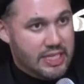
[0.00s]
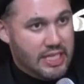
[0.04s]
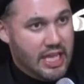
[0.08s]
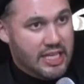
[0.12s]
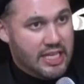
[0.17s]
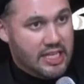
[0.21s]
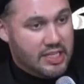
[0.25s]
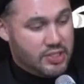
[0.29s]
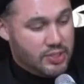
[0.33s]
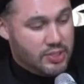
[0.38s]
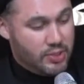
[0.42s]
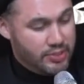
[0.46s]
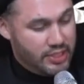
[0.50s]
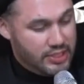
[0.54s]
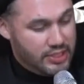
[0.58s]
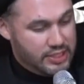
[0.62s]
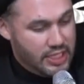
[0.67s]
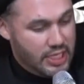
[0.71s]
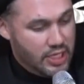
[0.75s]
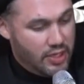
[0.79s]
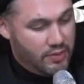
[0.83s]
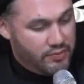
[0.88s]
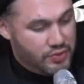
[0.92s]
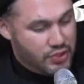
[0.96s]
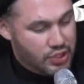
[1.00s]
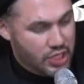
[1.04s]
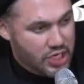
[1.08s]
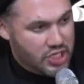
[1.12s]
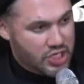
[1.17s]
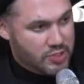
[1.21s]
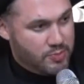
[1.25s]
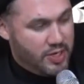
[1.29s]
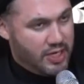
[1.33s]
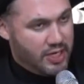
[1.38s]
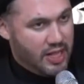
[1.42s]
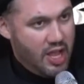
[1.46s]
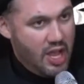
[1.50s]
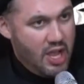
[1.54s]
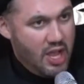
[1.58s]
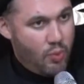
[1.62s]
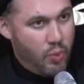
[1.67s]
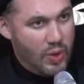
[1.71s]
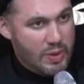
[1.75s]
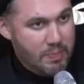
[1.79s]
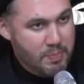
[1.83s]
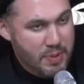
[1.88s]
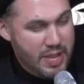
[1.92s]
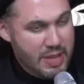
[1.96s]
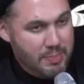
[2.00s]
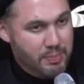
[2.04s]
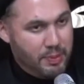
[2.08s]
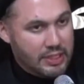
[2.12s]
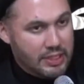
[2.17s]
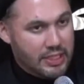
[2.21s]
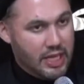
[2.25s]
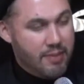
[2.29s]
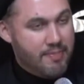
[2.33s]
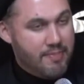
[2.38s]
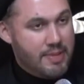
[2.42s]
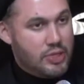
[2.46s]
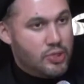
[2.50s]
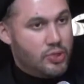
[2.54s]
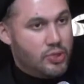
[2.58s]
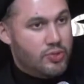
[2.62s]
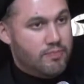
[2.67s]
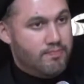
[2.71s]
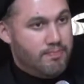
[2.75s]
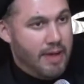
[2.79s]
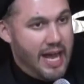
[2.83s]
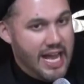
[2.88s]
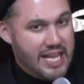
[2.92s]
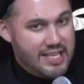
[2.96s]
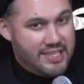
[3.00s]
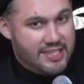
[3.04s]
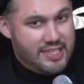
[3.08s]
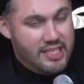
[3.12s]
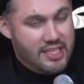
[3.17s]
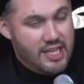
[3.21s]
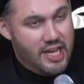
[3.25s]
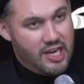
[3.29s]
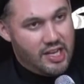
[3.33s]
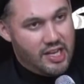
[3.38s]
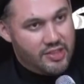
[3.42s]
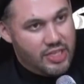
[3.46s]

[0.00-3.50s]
And until the day of judgment, when people come and do my ziyarah,